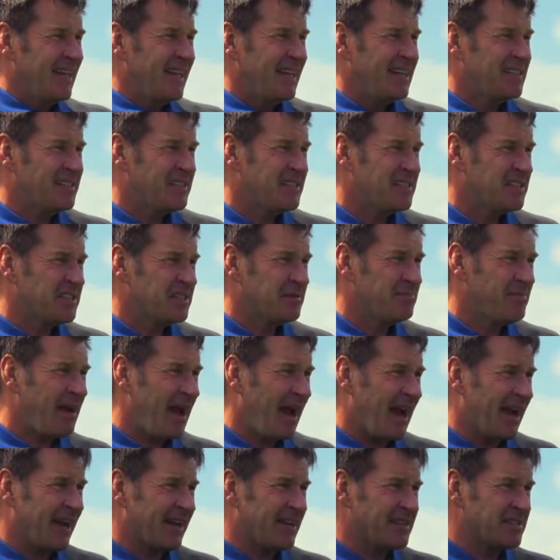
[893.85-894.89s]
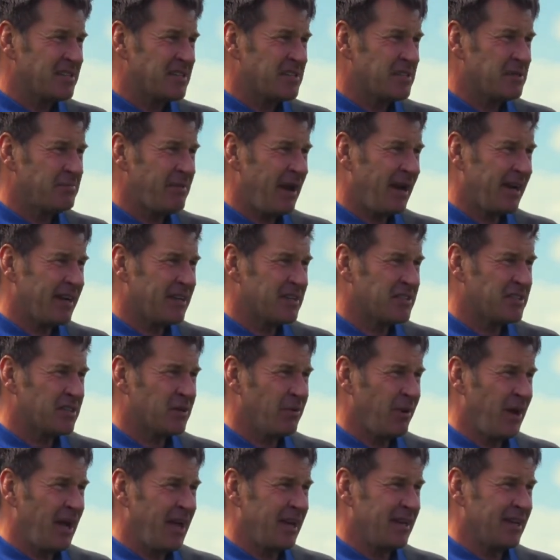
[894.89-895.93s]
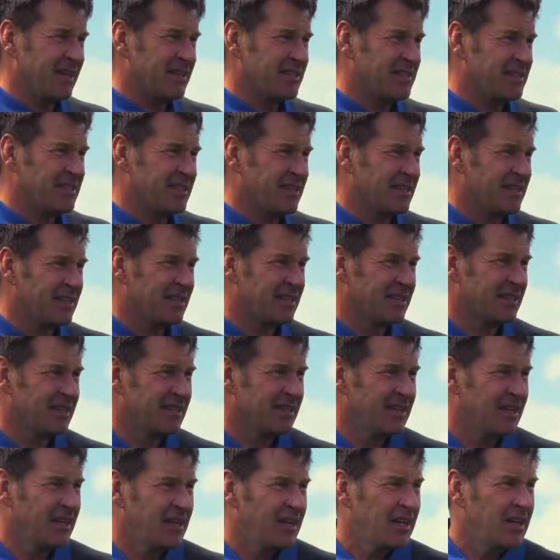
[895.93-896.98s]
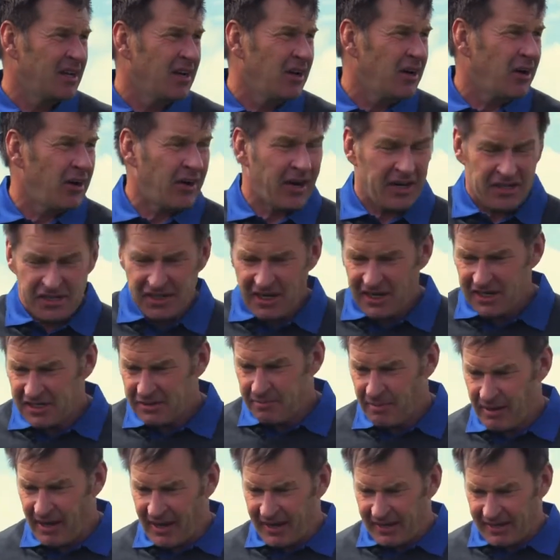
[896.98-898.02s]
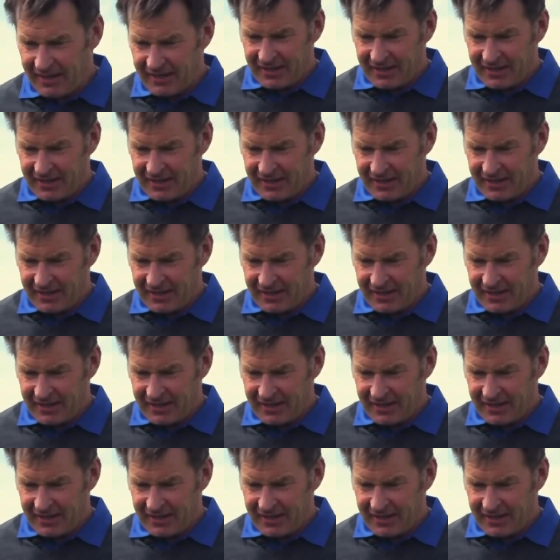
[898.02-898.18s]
it's a smack of squareness. All right, change back.